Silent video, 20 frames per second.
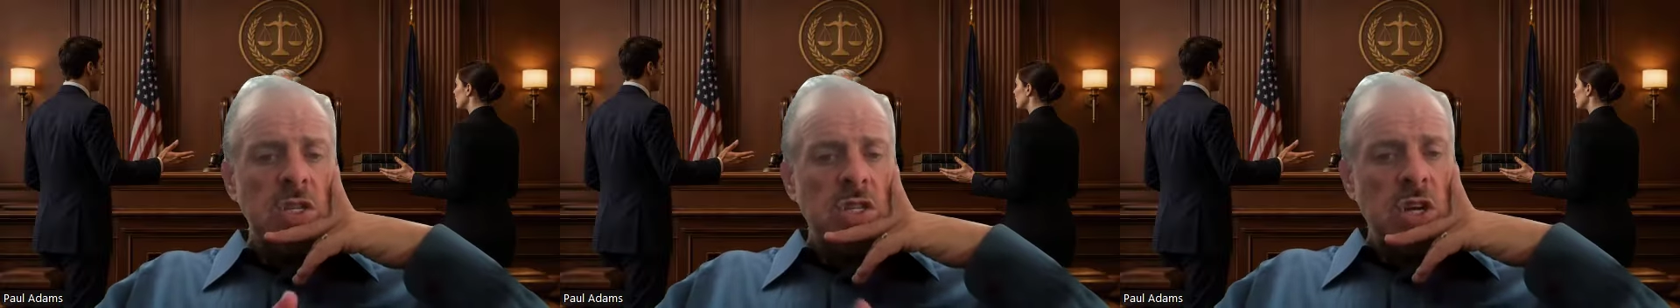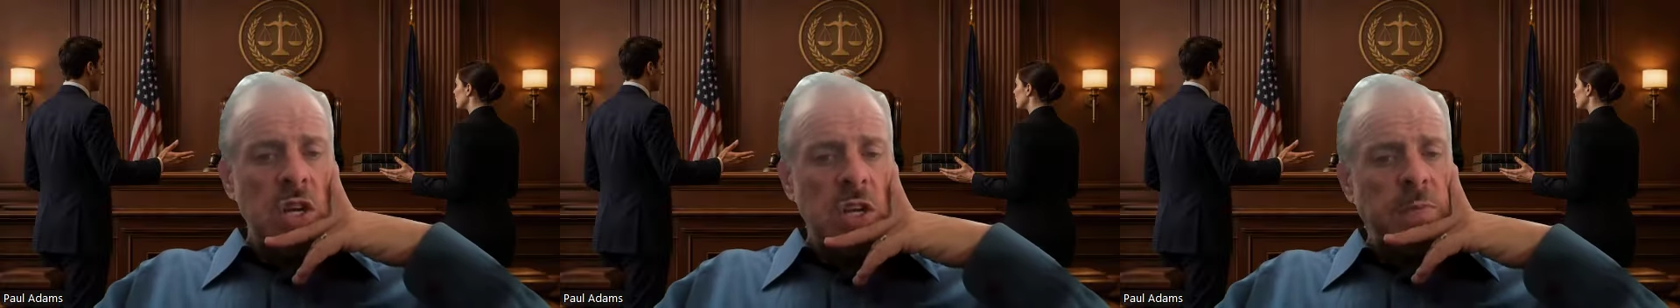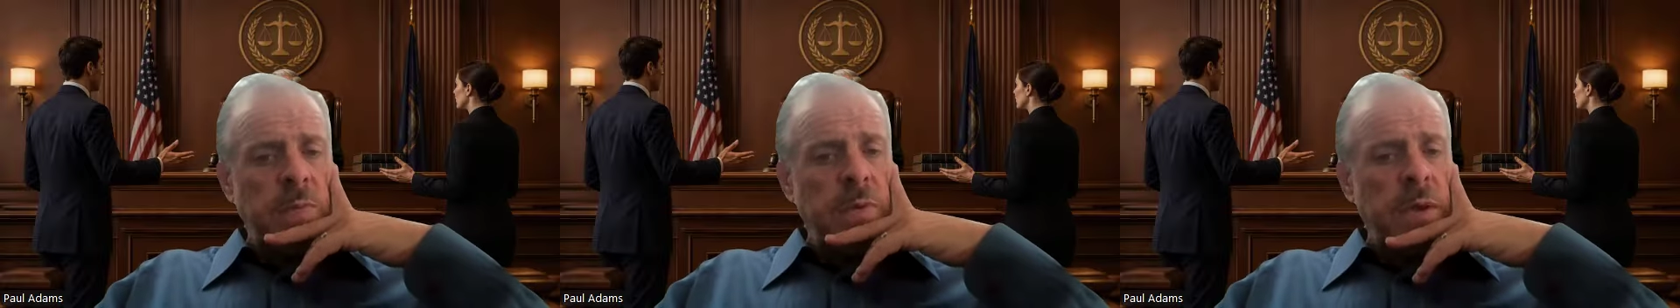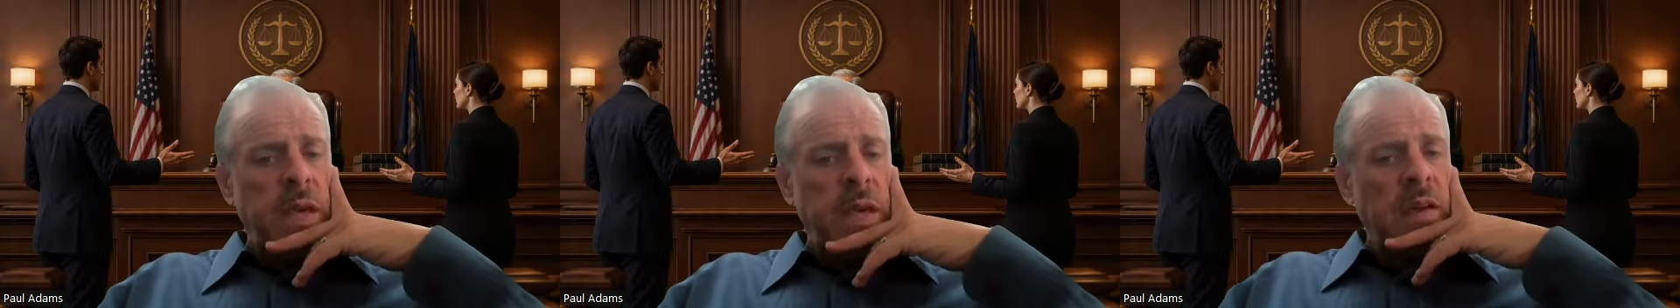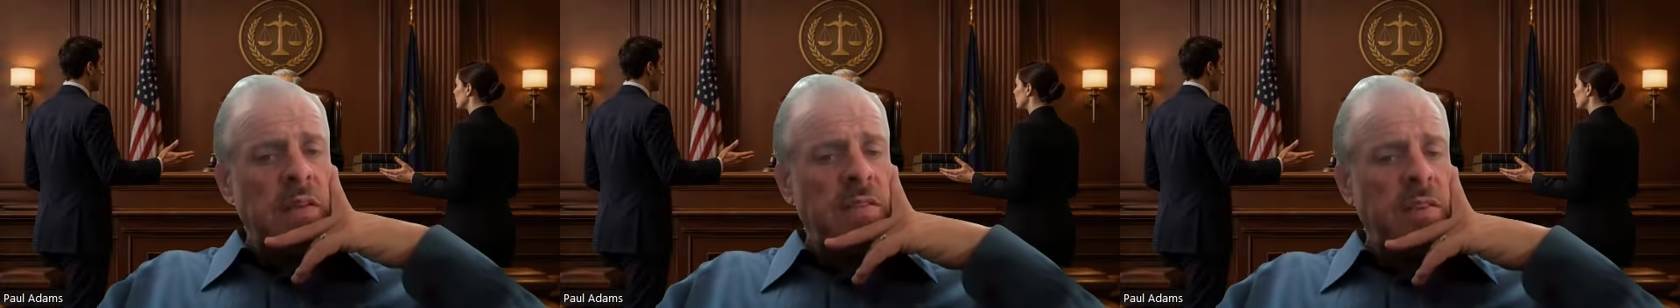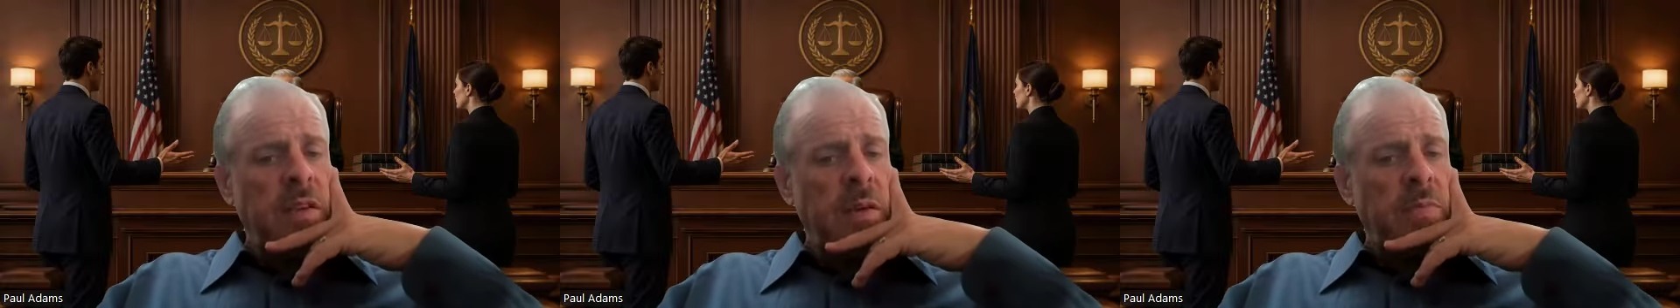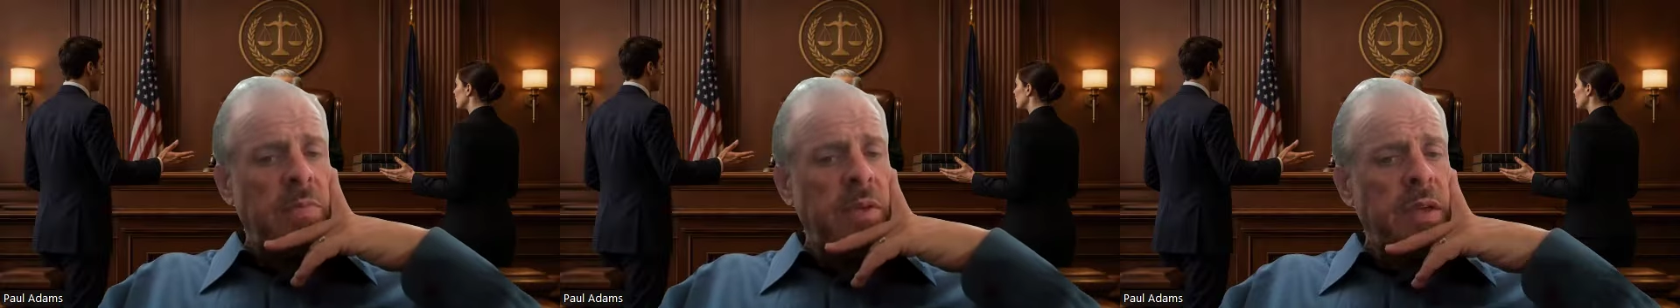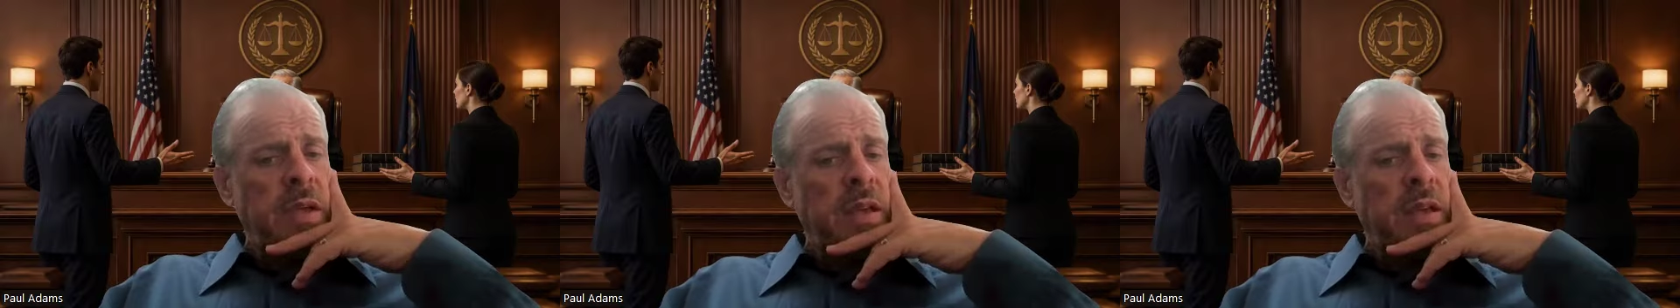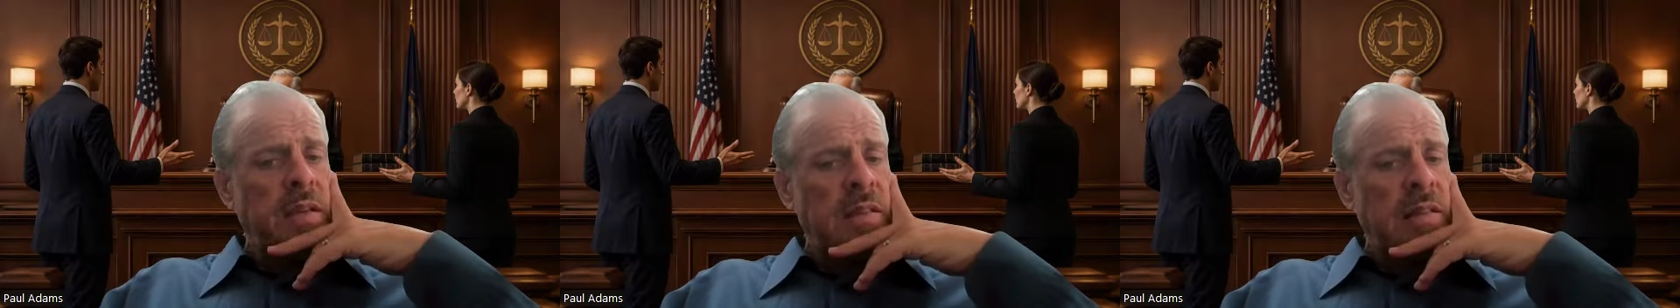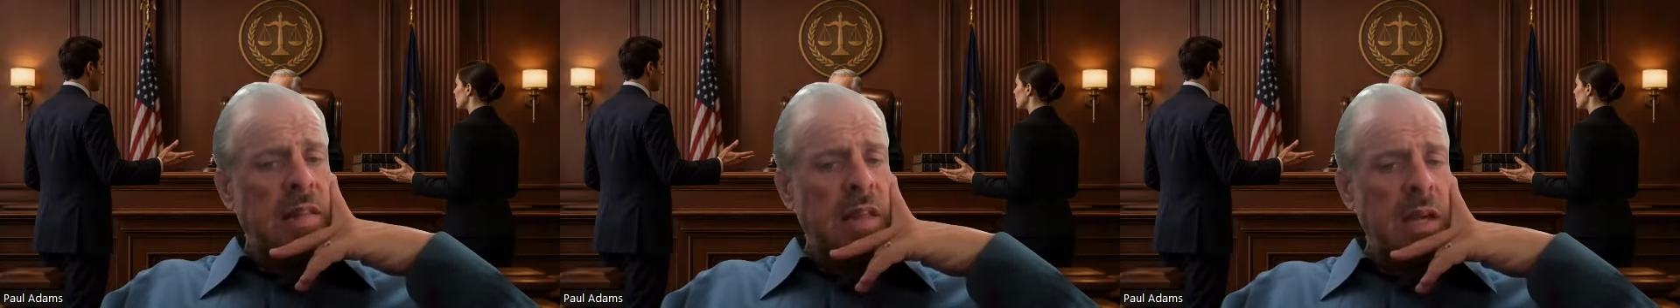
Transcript: Just because something is